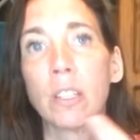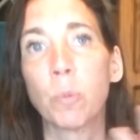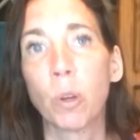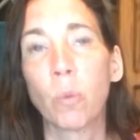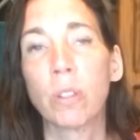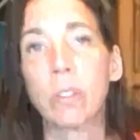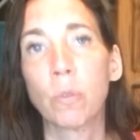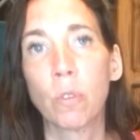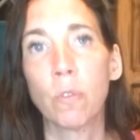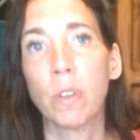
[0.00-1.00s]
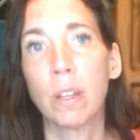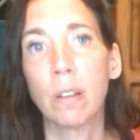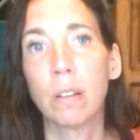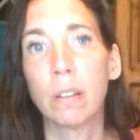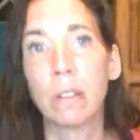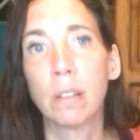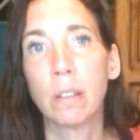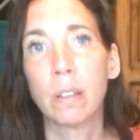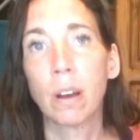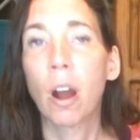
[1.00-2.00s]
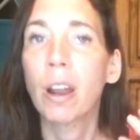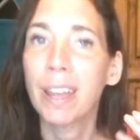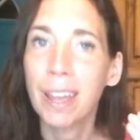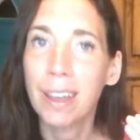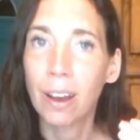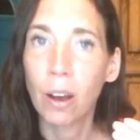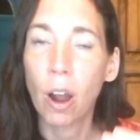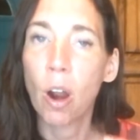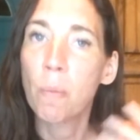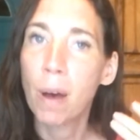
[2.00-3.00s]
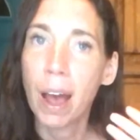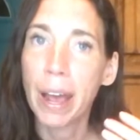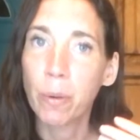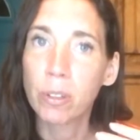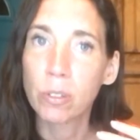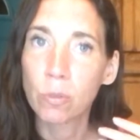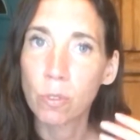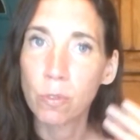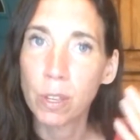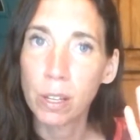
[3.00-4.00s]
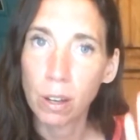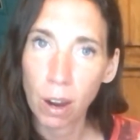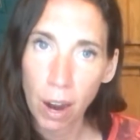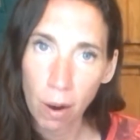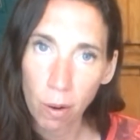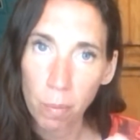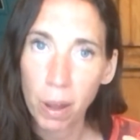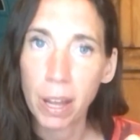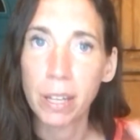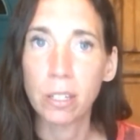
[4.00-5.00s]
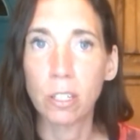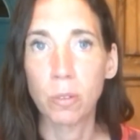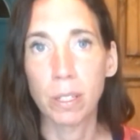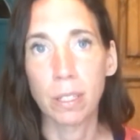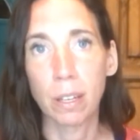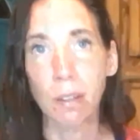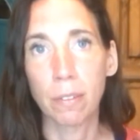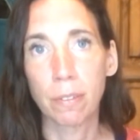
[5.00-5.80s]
Spirit wants to reveal our ego, our mind wants to reveal our mind to itself.